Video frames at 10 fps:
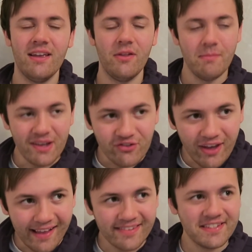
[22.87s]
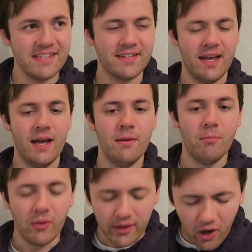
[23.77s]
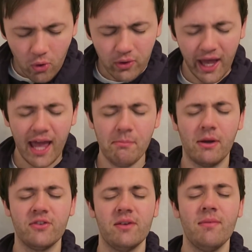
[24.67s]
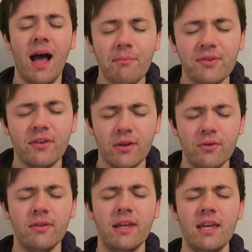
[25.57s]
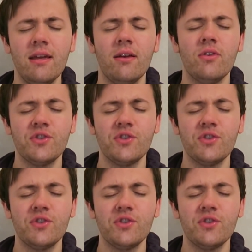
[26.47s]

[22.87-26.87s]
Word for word: You know, the missed chances. But the goal came because of an absolutely